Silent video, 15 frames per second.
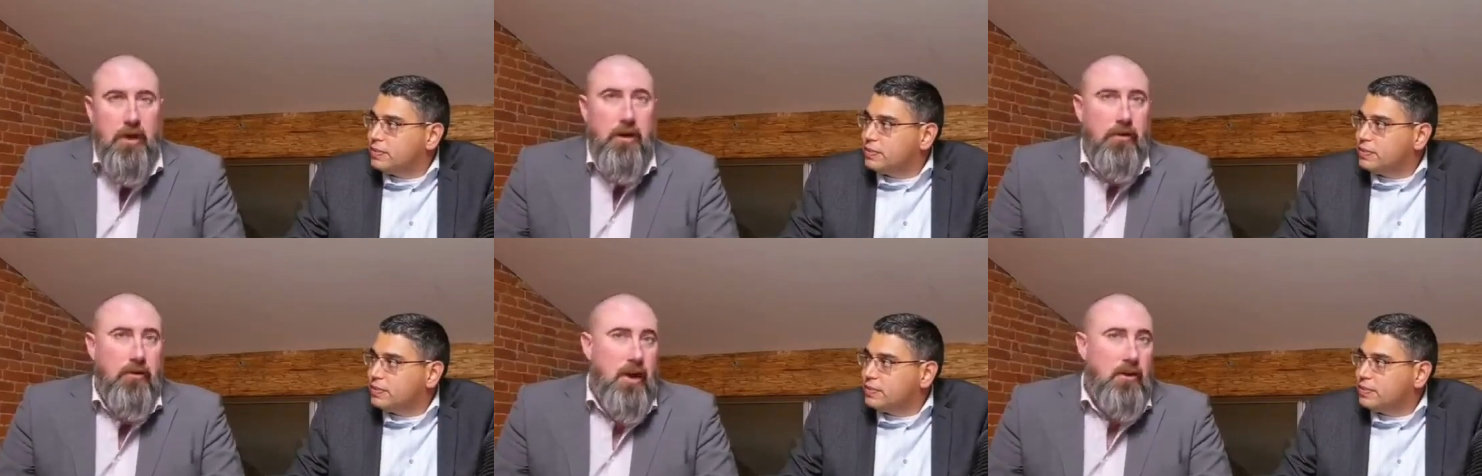Speaker 1: I
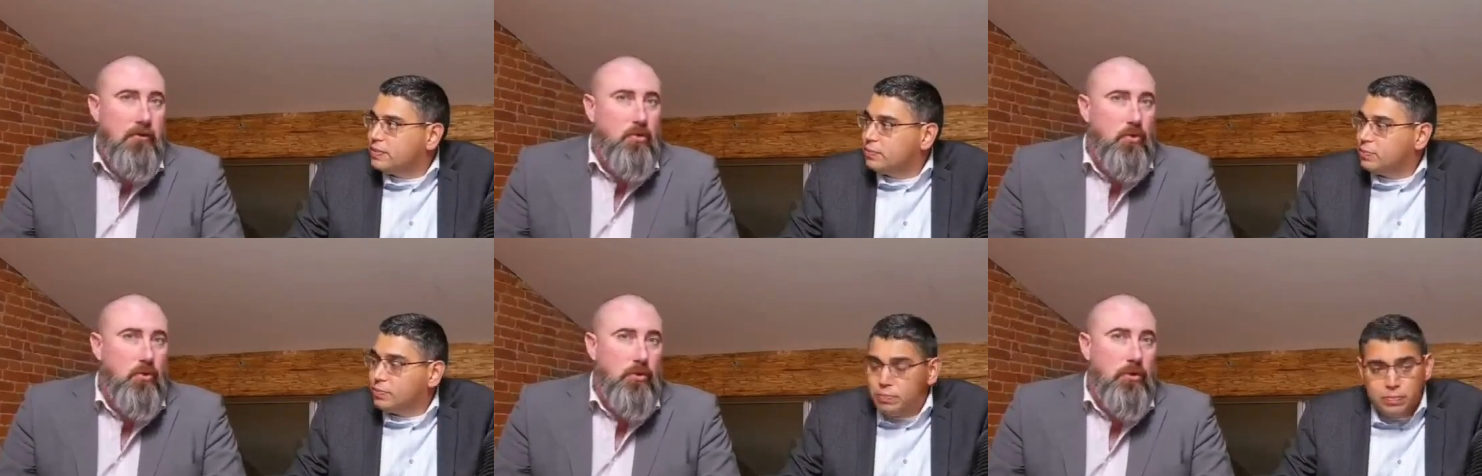mean,
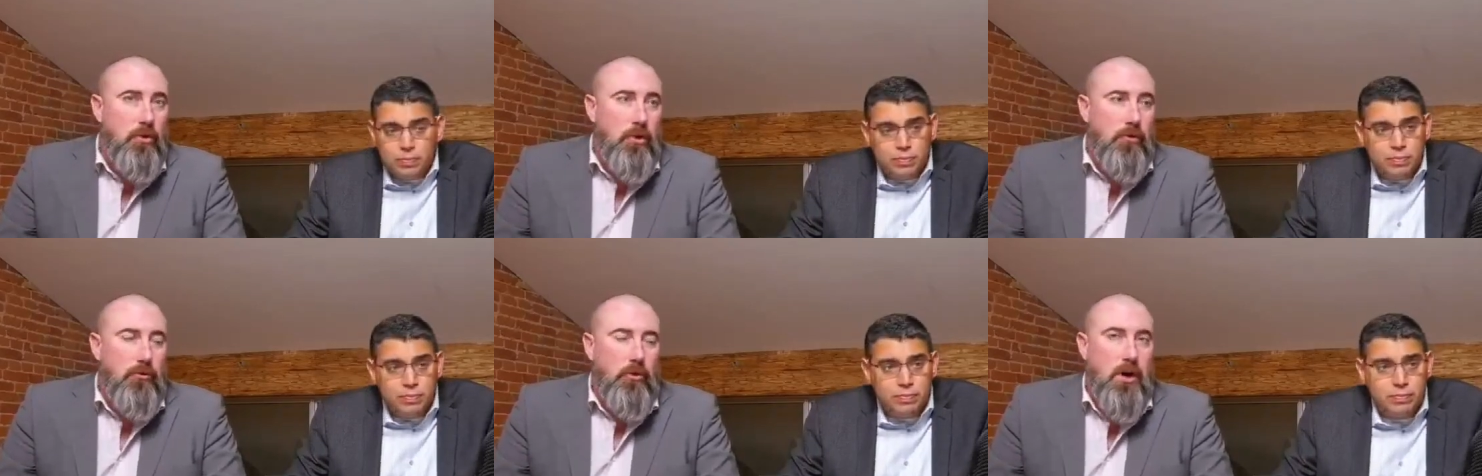as gold
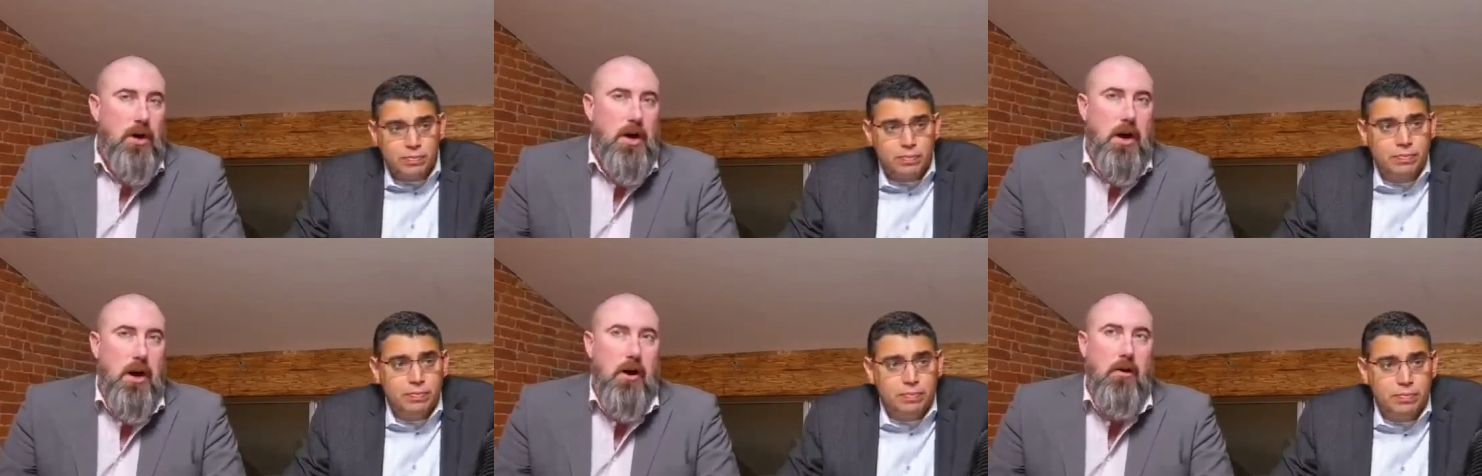goes
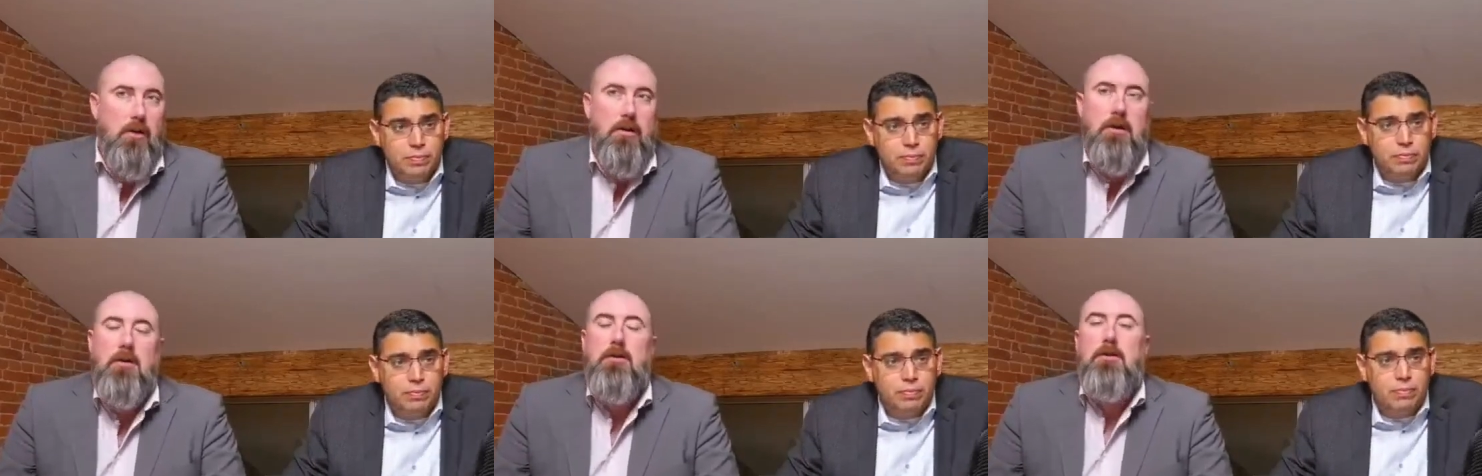higher,